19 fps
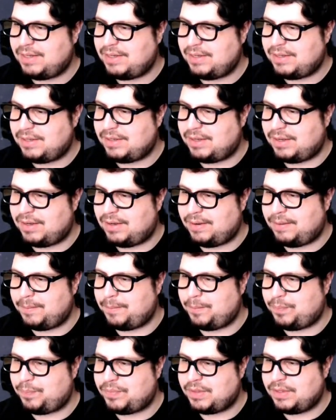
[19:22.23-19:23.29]

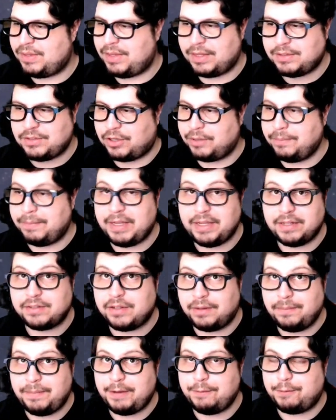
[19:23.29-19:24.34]
It's on me. It's
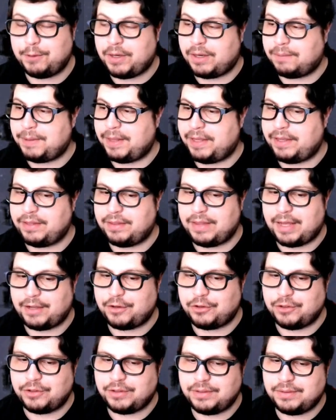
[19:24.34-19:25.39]
on me for not playing that
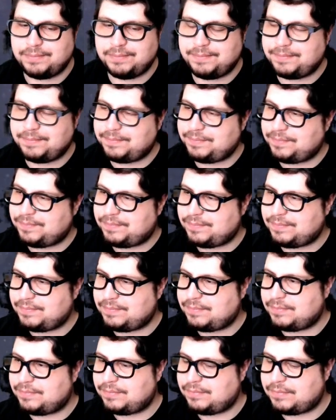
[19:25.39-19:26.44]
good.
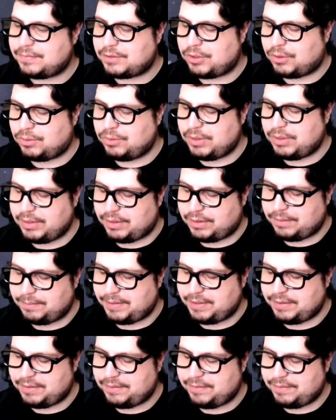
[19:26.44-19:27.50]
Totally on
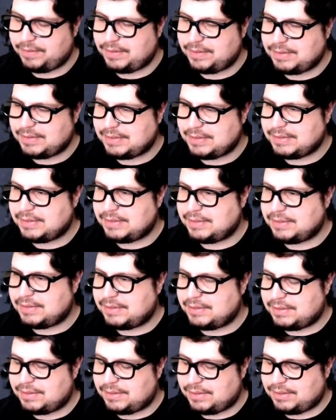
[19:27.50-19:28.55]
me.
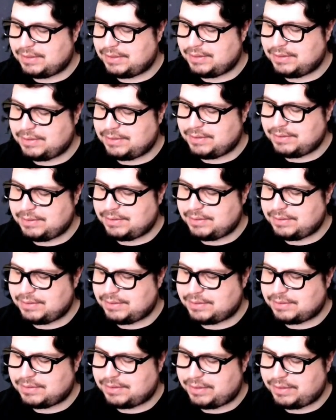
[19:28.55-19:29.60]

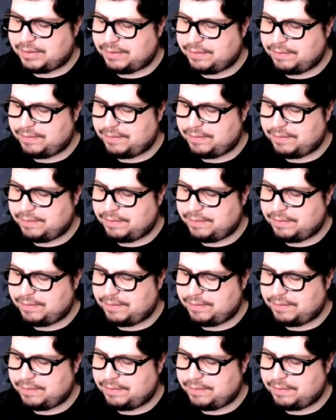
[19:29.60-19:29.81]
Let's see.